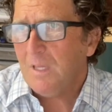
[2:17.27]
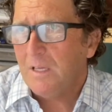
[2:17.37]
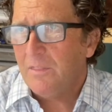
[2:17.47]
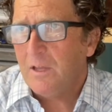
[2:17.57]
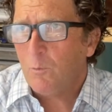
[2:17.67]

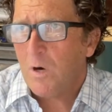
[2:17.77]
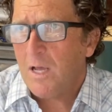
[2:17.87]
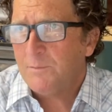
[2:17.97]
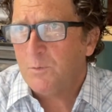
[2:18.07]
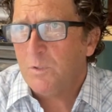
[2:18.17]
that
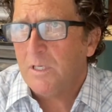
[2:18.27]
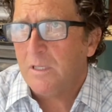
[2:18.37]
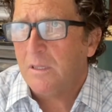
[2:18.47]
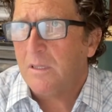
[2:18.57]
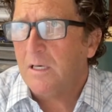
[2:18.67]
rhymes
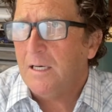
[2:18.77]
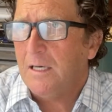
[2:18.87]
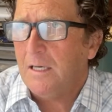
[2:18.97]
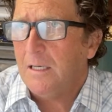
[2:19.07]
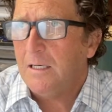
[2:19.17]
with,
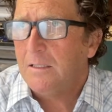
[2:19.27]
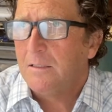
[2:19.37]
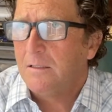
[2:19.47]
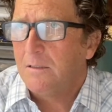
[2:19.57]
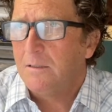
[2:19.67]

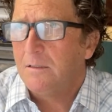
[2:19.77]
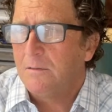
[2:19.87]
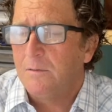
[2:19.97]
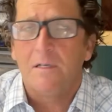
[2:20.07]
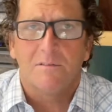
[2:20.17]

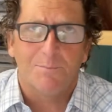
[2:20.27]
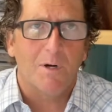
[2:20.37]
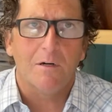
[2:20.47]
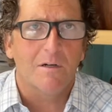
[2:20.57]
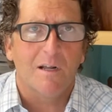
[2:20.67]
well, it's
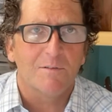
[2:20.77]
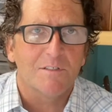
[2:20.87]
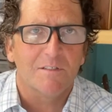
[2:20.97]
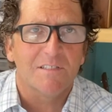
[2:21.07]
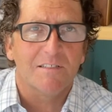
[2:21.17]
Martin. I was going
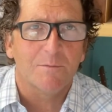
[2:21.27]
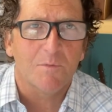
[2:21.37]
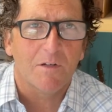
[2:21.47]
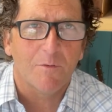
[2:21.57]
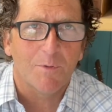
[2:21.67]
to say something
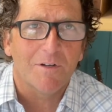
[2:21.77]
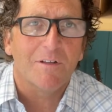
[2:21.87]
clever, but